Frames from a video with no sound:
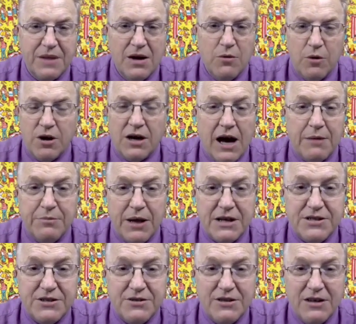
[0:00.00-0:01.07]
Well, God
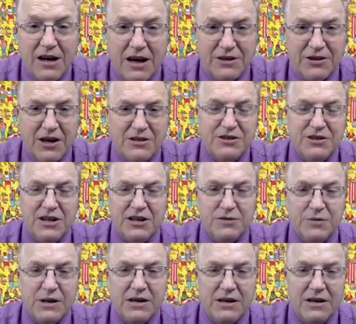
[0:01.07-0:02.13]
bless you. I'll talk to you next
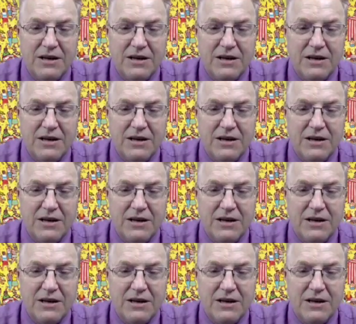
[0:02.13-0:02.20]
week.